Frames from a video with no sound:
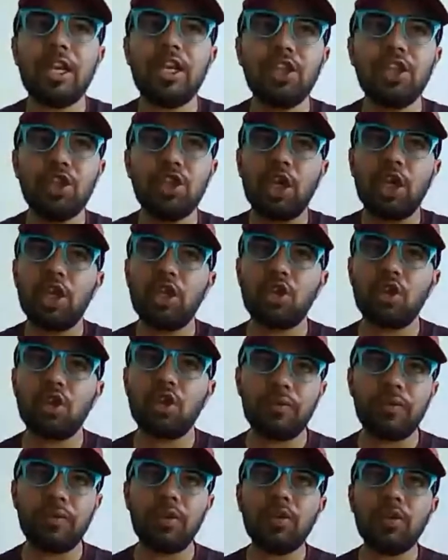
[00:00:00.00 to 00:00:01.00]
are in charge
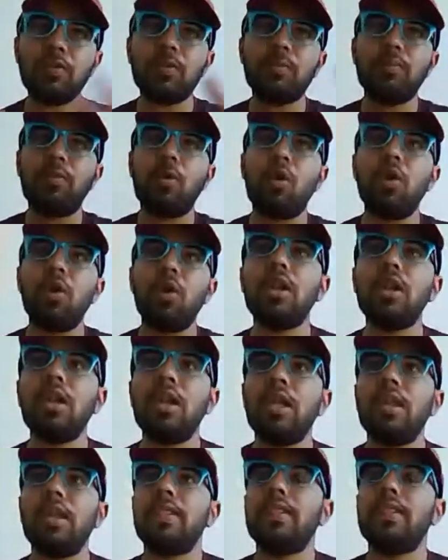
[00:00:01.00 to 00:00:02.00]
of a
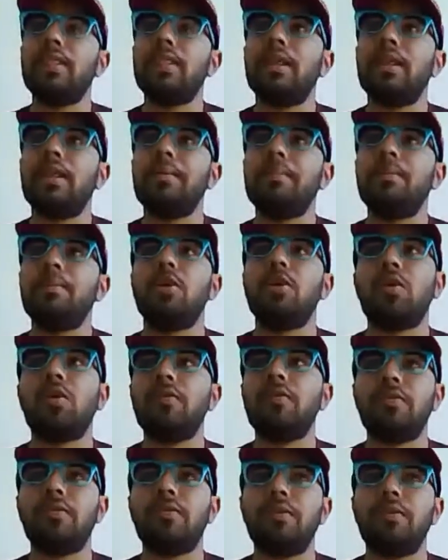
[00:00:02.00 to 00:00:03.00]
small number
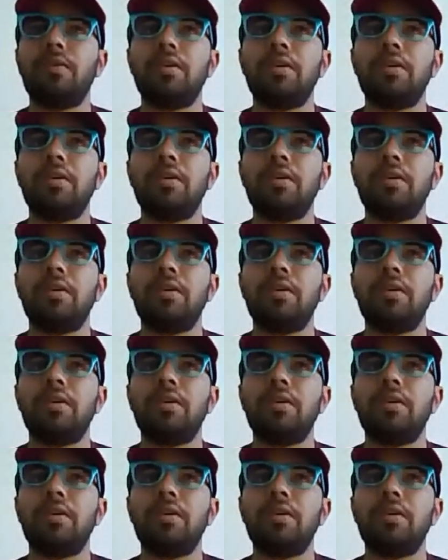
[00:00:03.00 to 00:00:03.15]
of